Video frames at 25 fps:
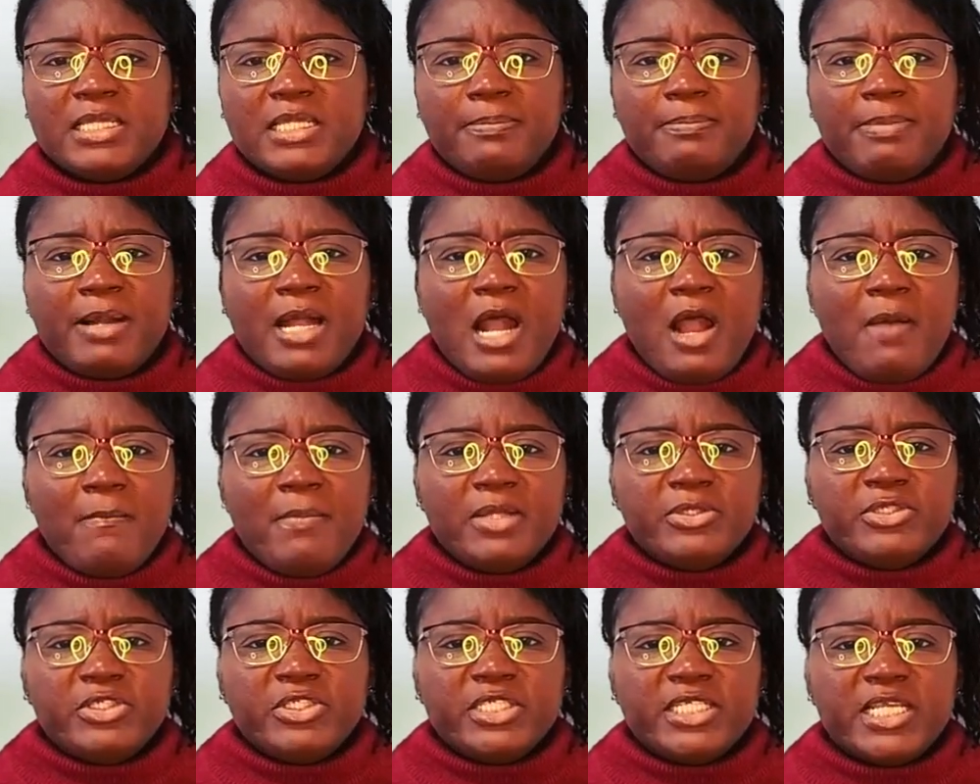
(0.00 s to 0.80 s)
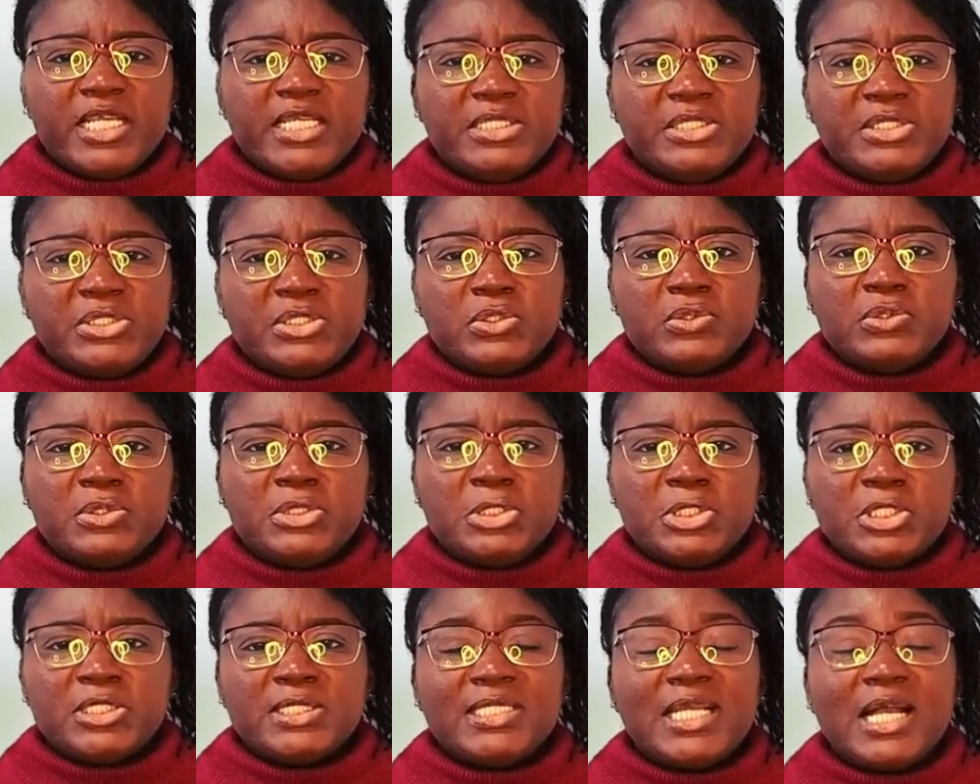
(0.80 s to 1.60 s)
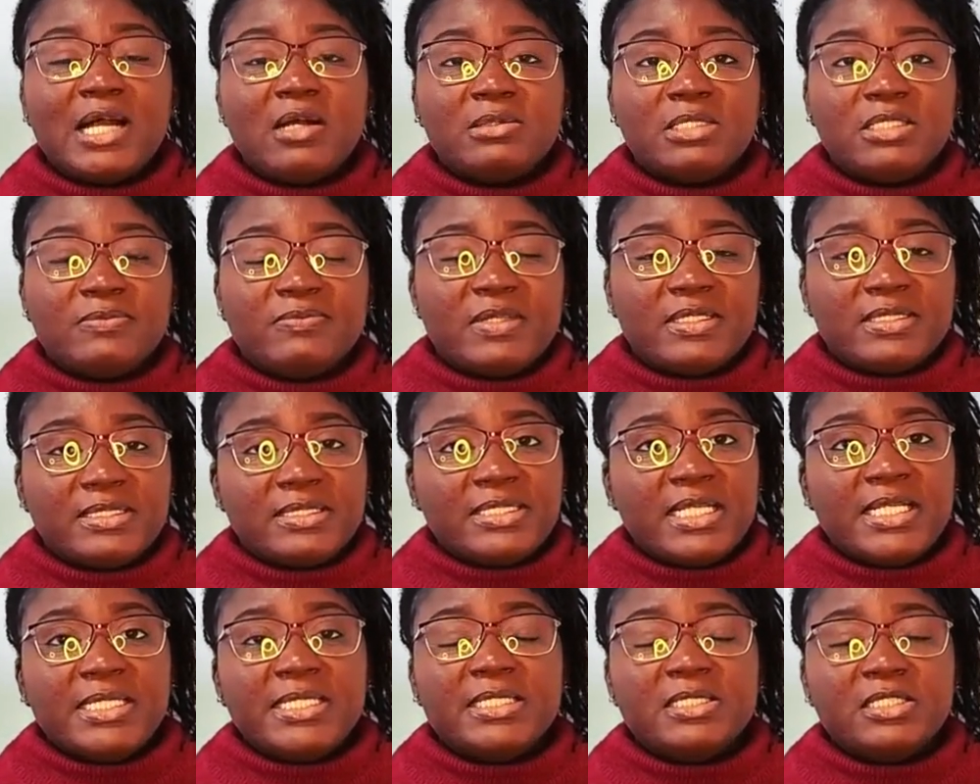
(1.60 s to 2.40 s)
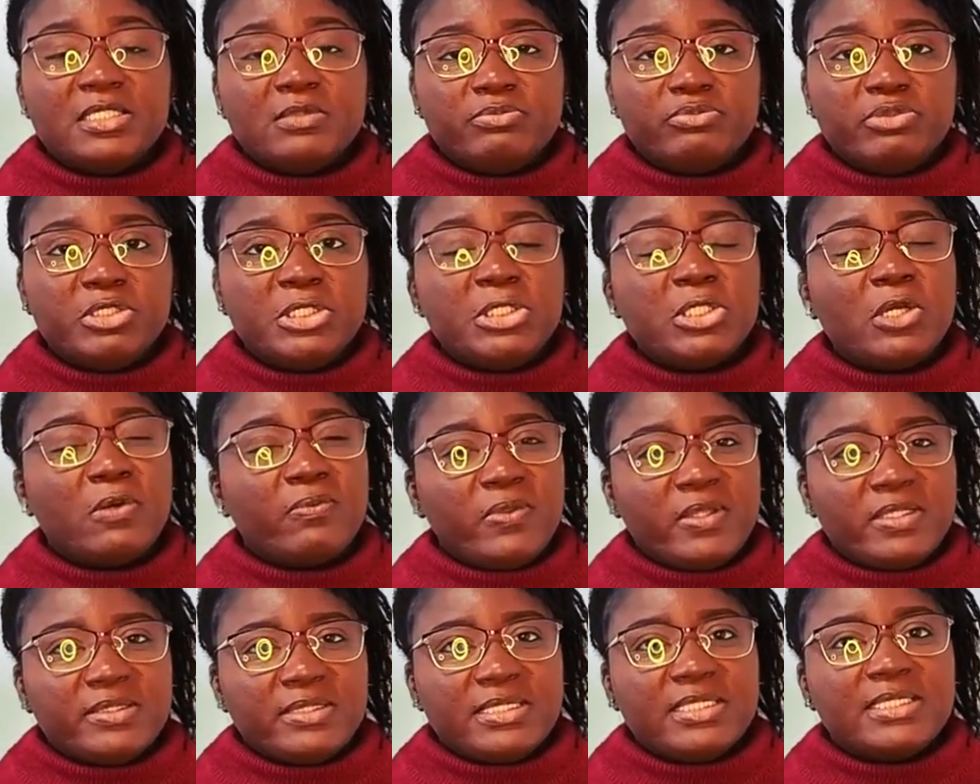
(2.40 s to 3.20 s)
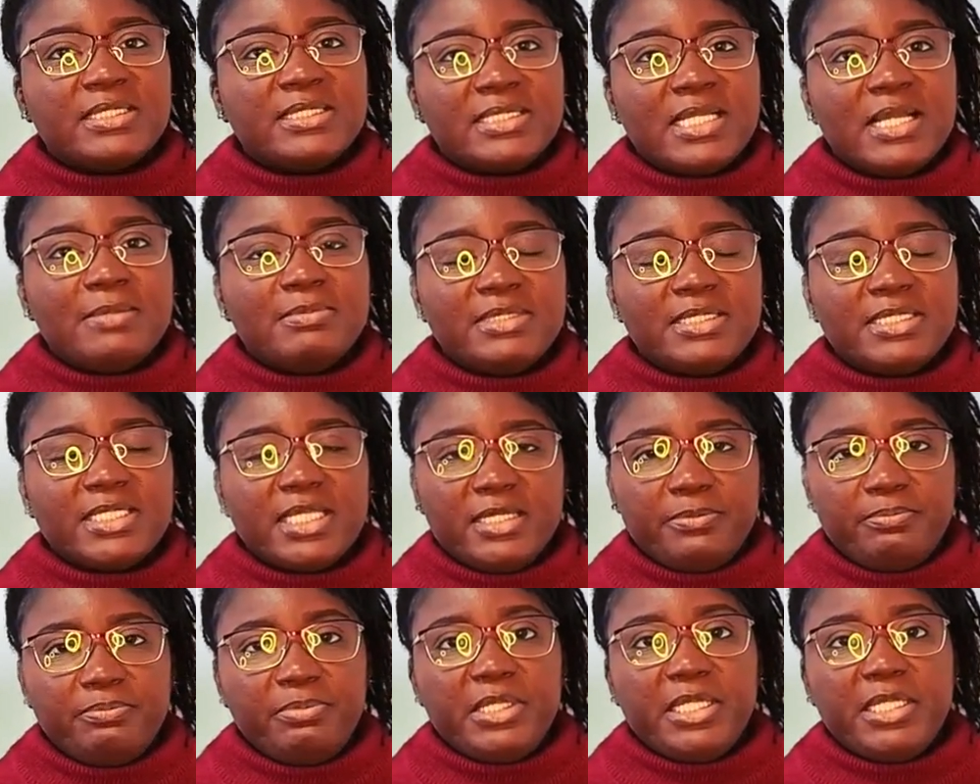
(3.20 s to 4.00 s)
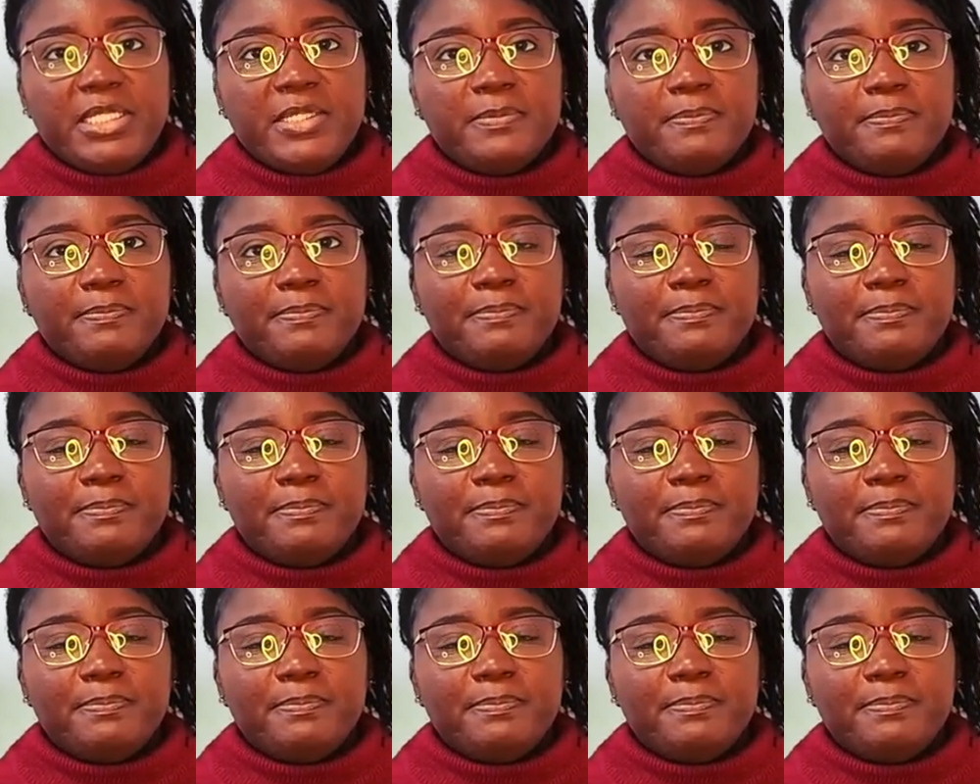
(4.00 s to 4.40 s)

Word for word: The biometric case shows just how devastating a breach of the systems can be.